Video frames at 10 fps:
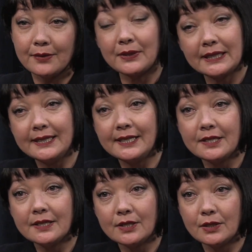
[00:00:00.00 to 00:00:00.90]
really need
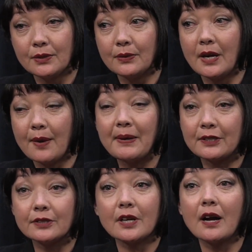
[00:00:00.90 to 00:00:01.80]
to do a
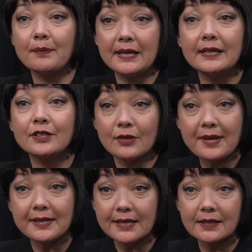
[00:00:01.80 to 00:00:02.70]
better job at
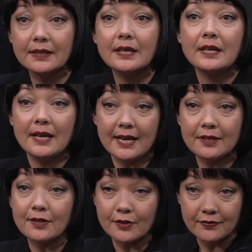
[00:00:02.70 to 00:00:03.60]
addressing
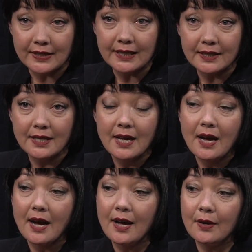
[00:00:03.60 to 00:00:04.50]
and serving.
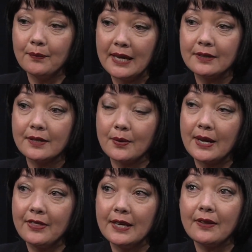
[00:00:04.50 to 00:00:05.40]
And so
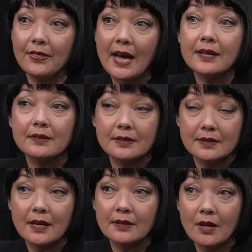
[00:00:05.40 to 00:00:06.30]
I think that's
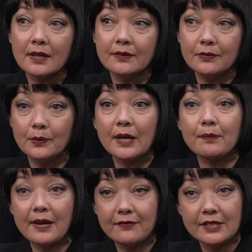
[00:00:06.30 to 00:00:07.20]
a lot of where
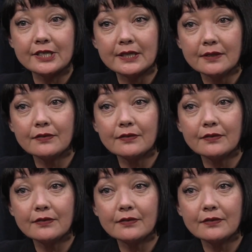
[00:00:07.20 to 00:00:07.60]
my vision